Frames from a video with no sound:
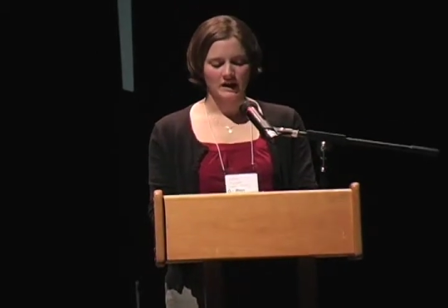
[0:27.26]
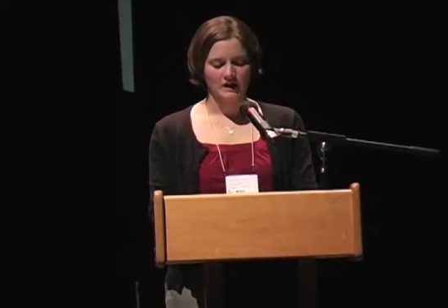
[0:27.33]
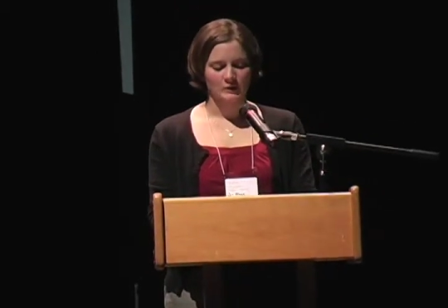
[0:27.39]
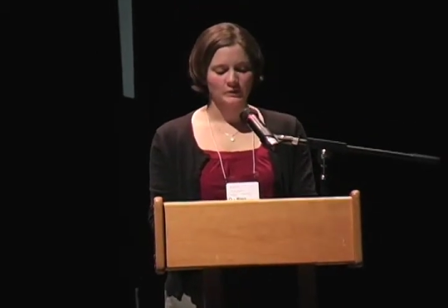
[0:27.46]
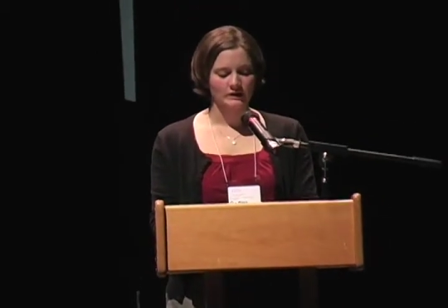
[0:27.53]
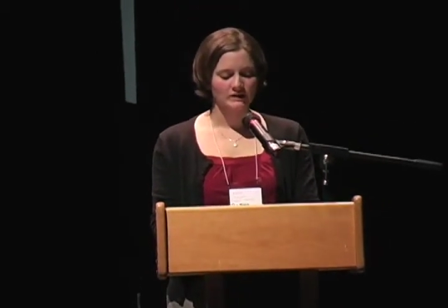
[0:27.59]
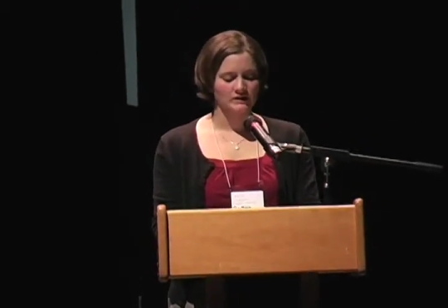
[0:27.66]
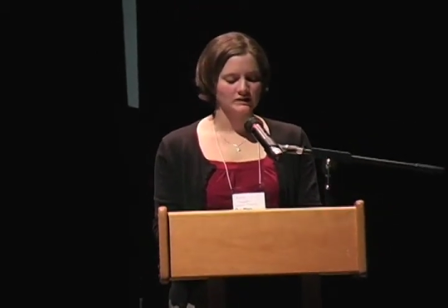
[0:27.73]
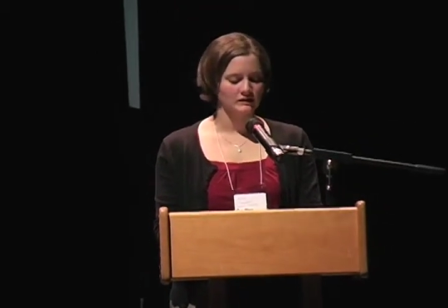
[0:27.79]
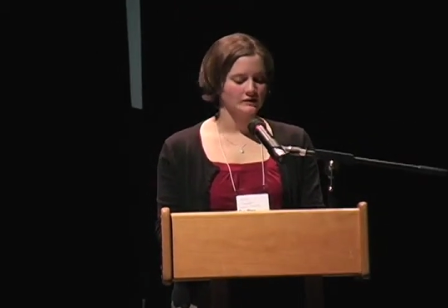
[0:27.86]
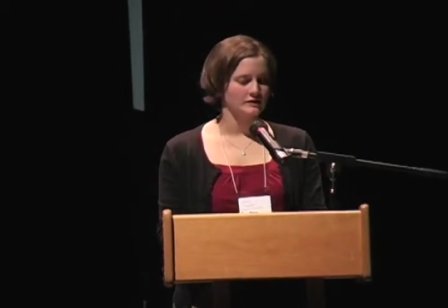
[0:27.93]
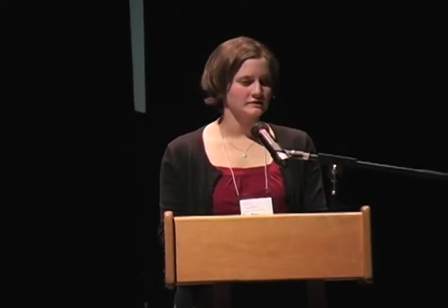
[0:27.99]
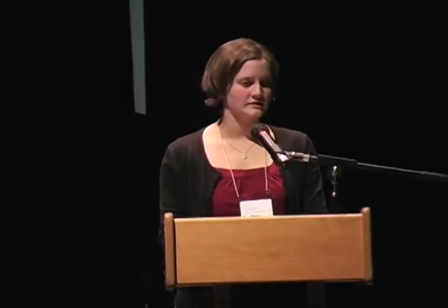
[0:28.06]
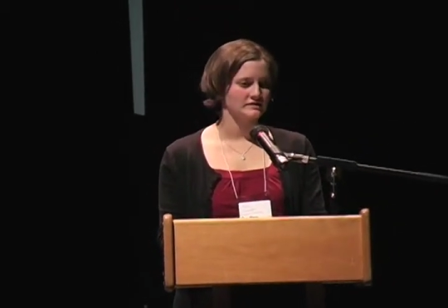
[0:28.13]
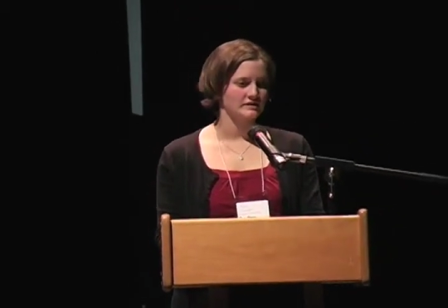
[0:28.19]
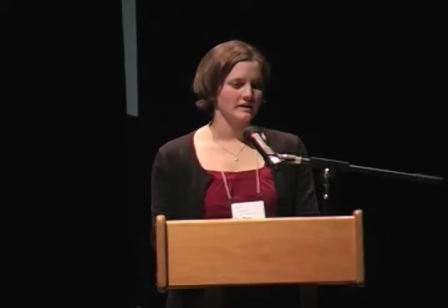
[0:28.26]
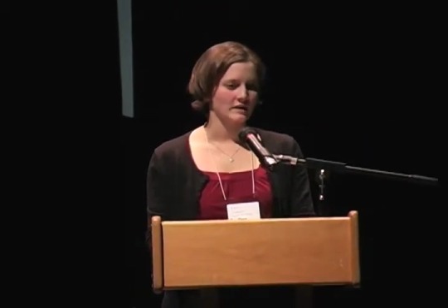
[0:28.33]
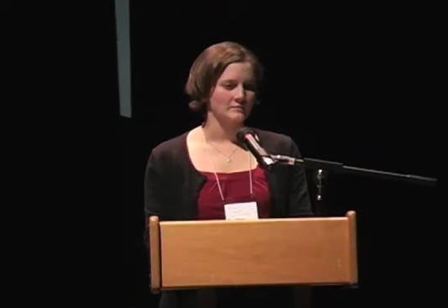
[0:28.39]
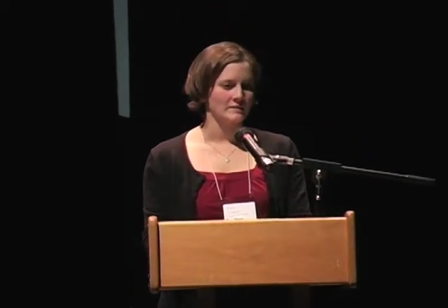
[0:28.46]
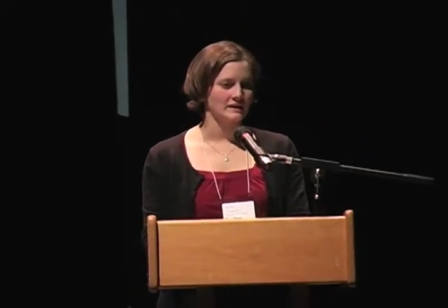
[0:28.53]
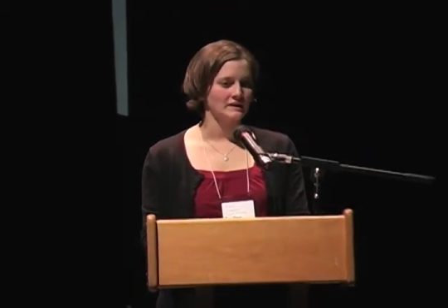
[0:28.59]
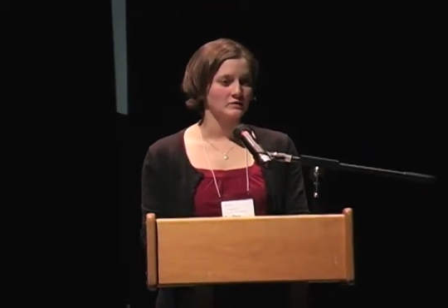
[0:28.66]
and quickly learned
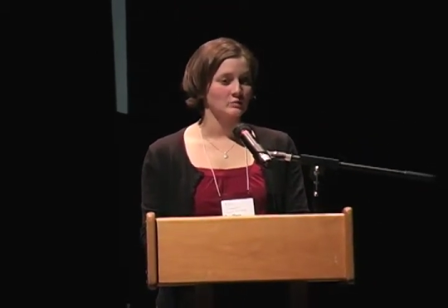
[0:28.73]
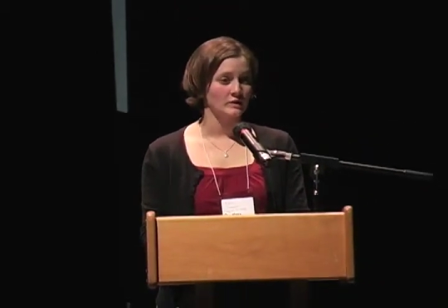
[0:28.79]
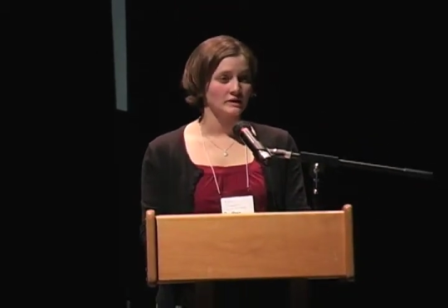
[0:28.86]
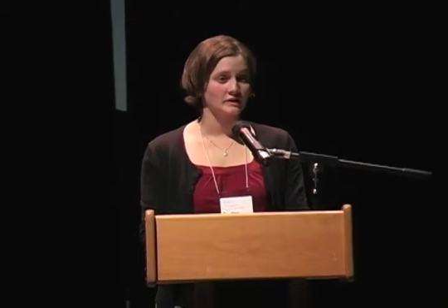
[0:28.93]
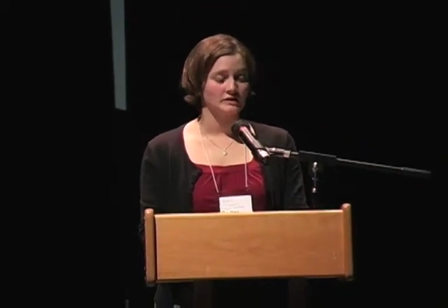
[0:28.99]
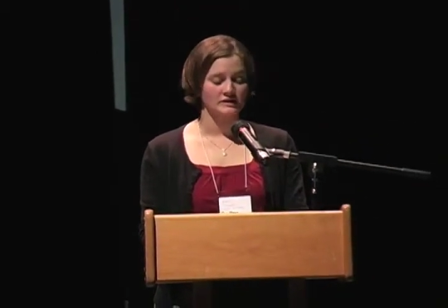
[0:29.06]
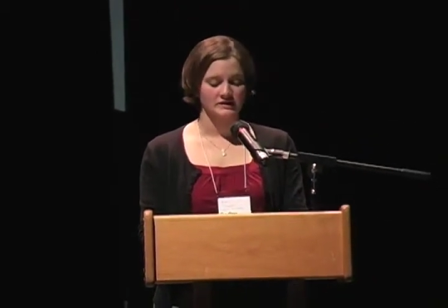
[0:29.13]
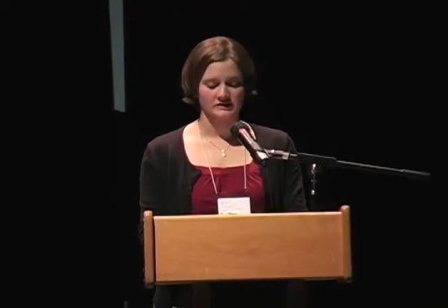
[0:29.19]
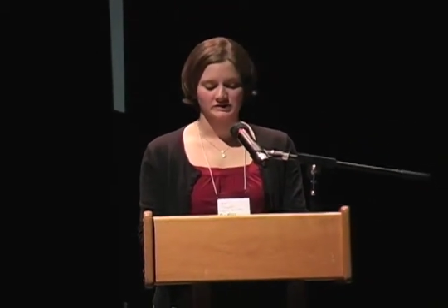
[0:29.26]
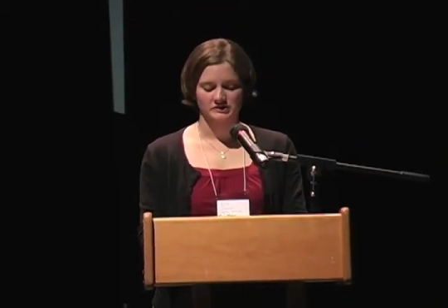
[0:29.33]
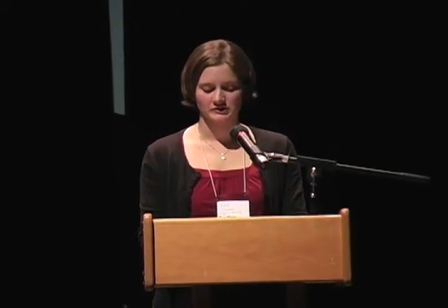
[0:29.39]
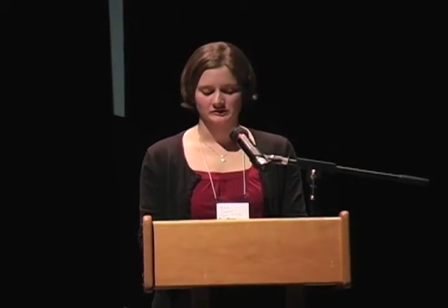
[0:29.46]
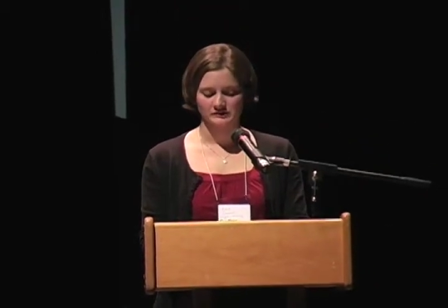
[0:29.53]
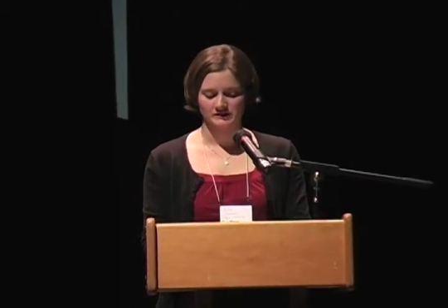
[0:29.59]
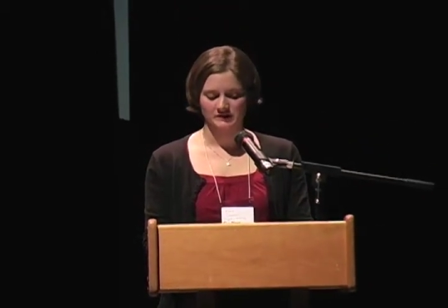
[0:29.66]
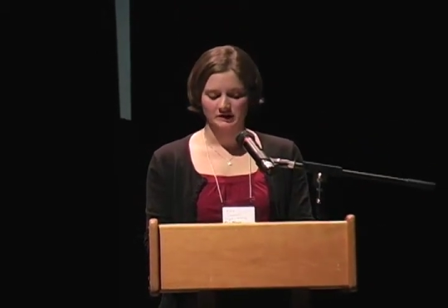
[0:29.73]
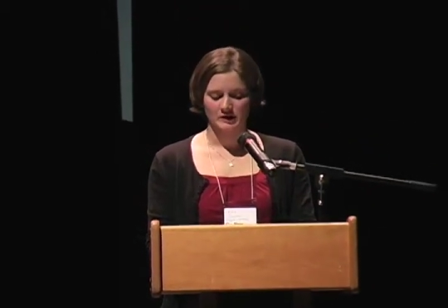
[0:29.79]
that many worker issues